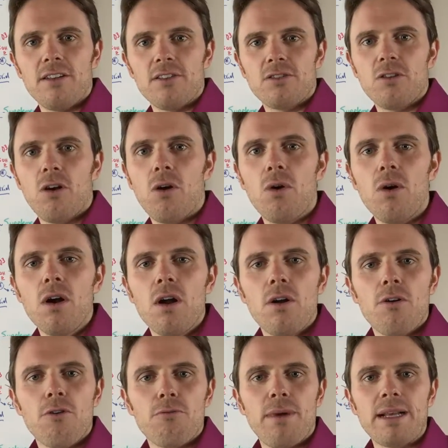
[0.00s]
So
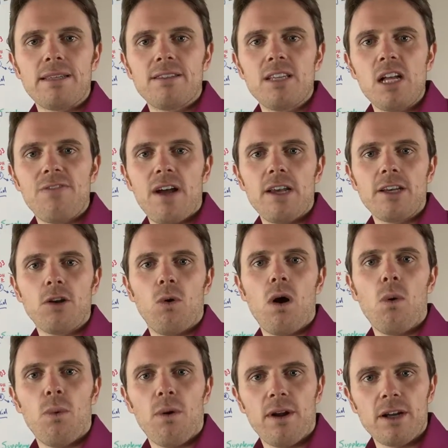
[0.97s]
for myself, I had to go
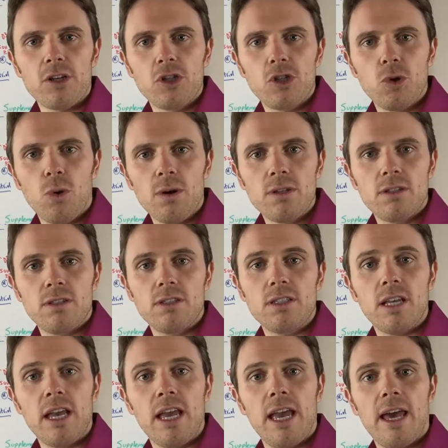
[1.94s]
out wearing shorts
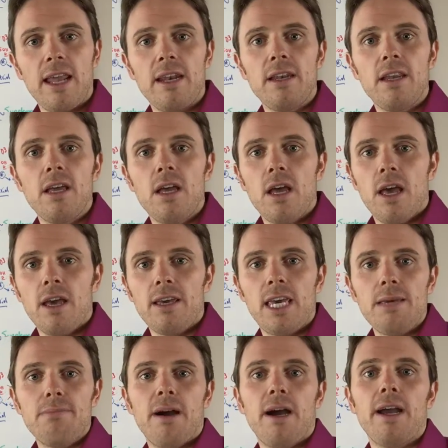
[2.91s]
and
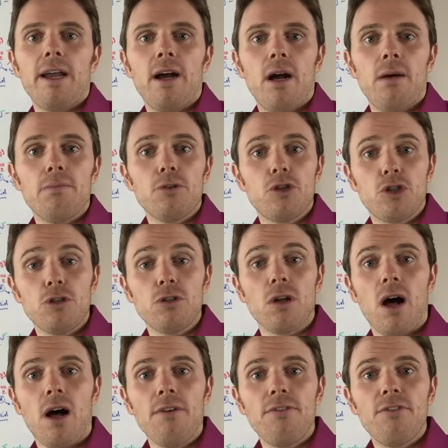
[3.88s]
keep my shirt
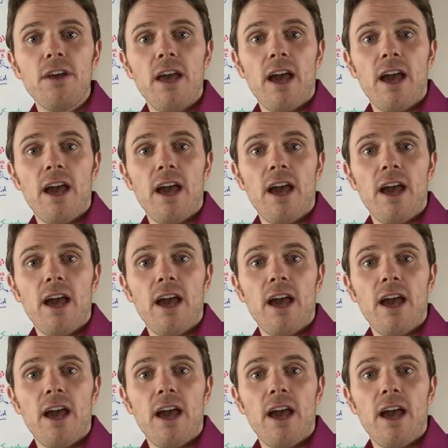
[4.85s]
off,